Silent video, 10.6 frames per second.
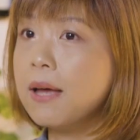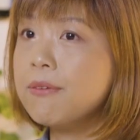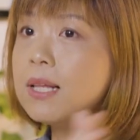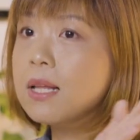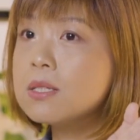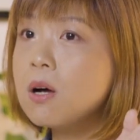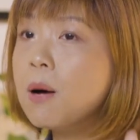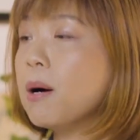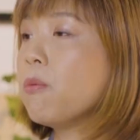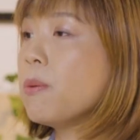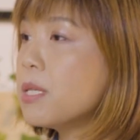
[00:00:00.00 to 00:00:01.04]
having learned all
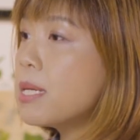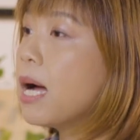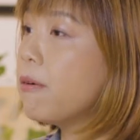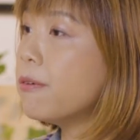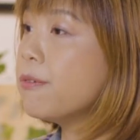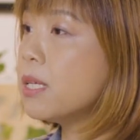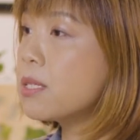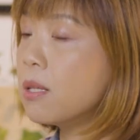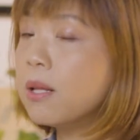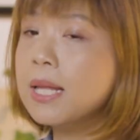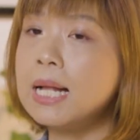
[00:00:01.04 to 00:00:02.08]
about women's health and fitness
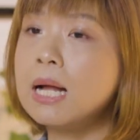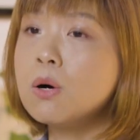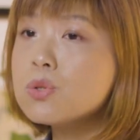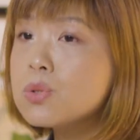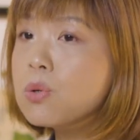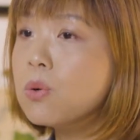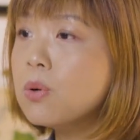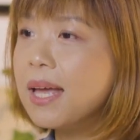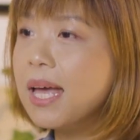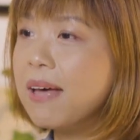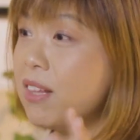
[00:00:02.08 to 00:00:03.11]
and all that, I also
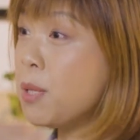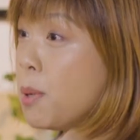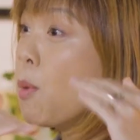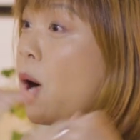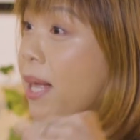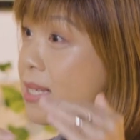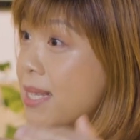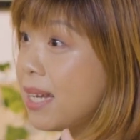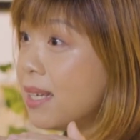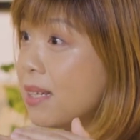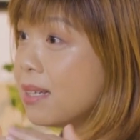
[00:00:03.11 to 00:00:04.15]
have a little bit more
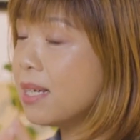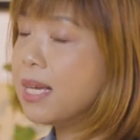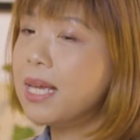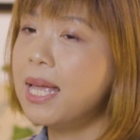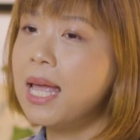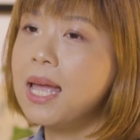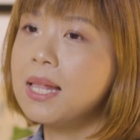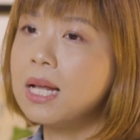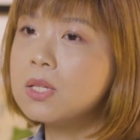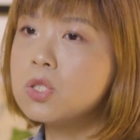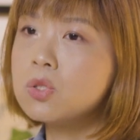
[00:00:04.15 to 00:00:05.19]
understanding and
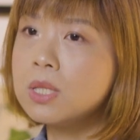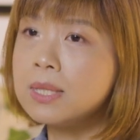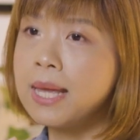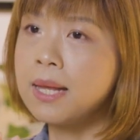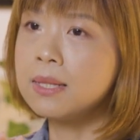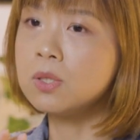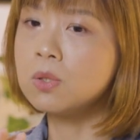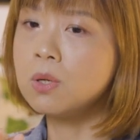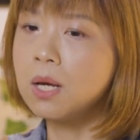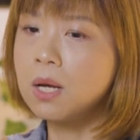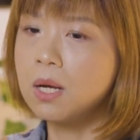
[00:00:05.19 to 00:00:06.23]
understood that, you
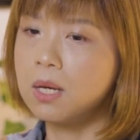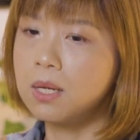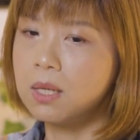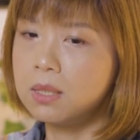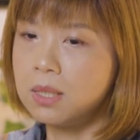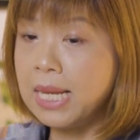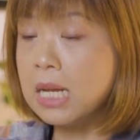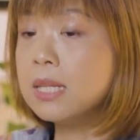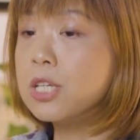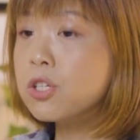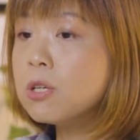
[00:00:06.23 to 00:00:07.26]
know, uh, the
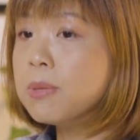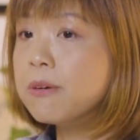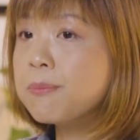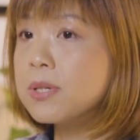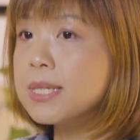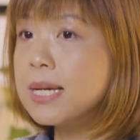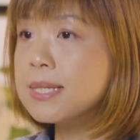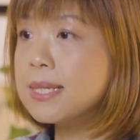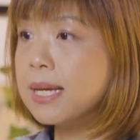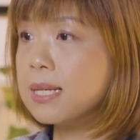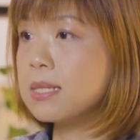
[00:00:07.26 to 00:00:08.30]
na natural birth
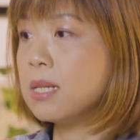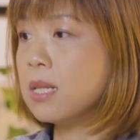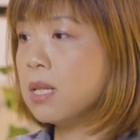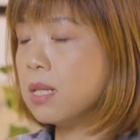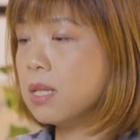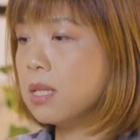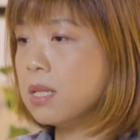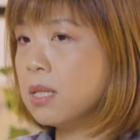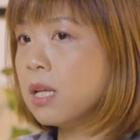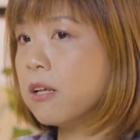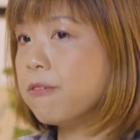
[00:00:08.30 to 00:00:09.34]
process has a
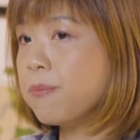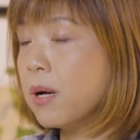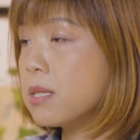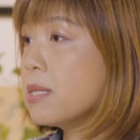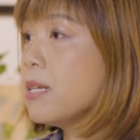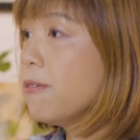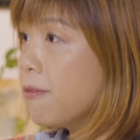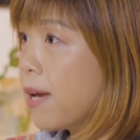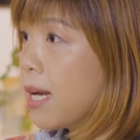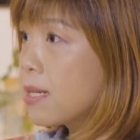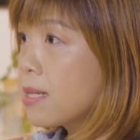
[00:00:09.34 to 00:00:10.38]
lot of positive
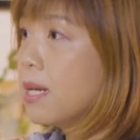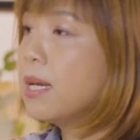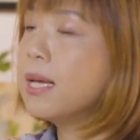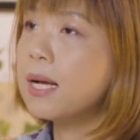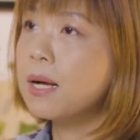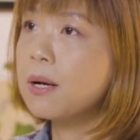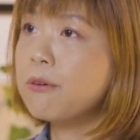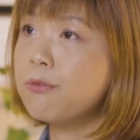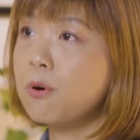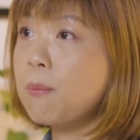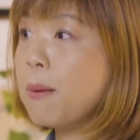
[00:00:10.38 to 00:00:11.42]
effects uh,
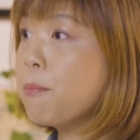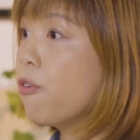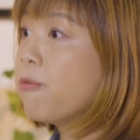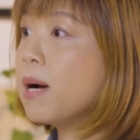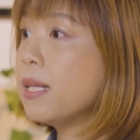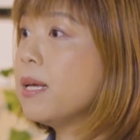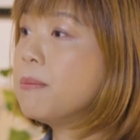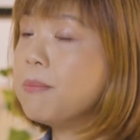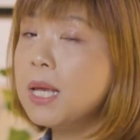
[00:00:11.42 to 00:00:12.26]
for both mother and